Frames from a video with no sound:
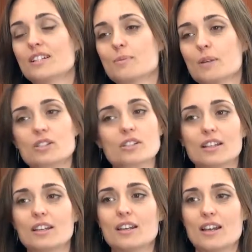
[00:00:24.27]

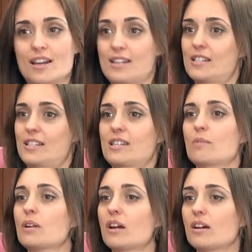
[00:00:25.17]
especially at
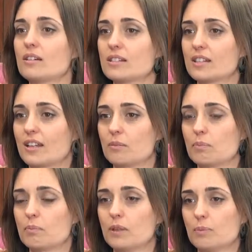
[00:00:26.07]
seminars and
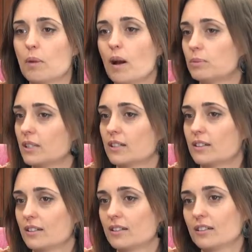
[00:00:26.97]
in public,
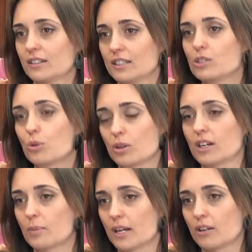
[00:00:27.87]

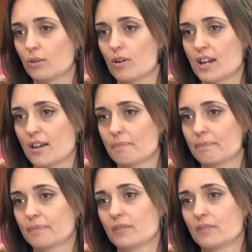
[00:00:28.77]
talking about who I am.